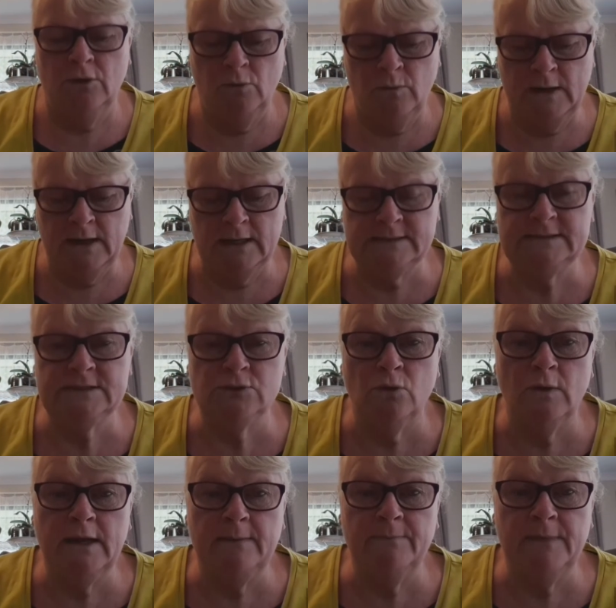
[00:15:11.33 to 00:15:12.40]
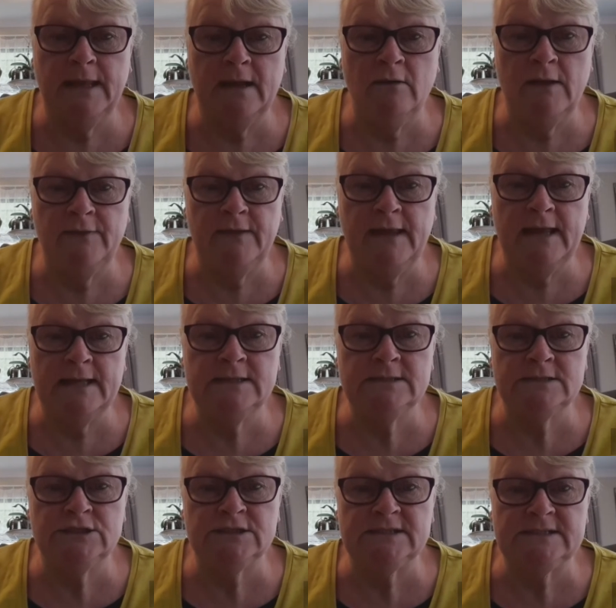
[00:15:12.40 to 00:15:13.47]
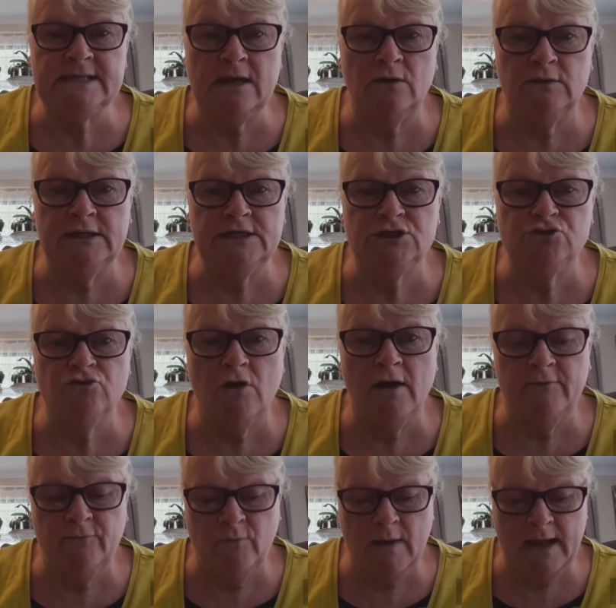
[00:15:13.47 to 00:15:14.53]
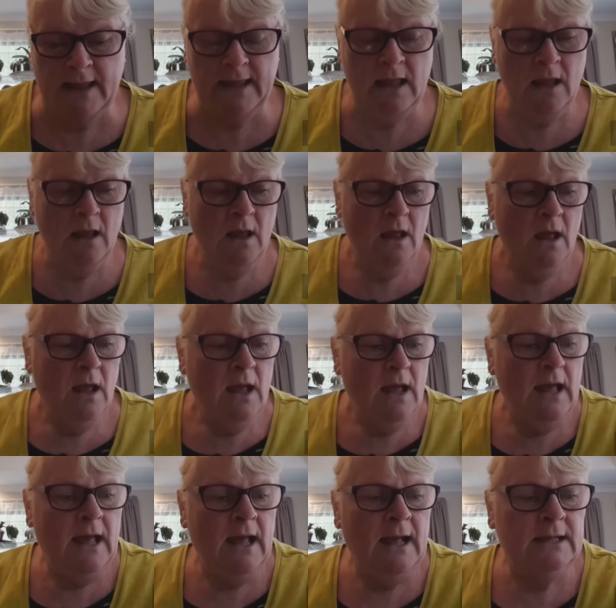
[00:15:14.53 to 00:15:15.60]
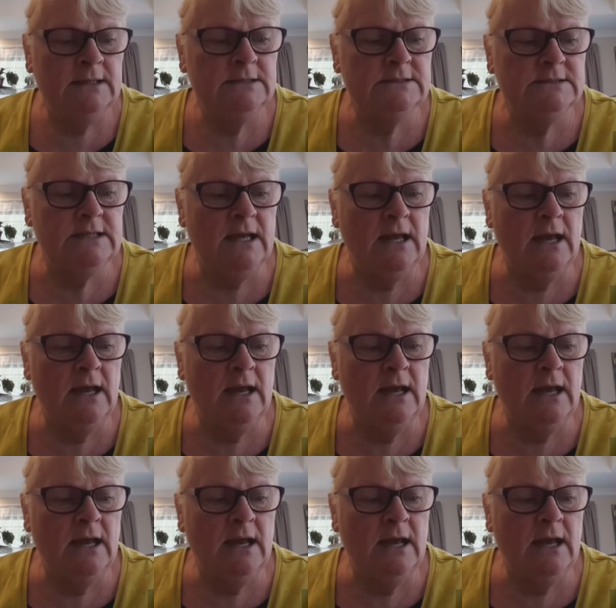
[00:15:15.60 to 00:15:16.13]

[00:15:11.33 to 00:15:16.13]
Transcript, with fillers: you know, when I saw him there at the end, just sat on his driveway. And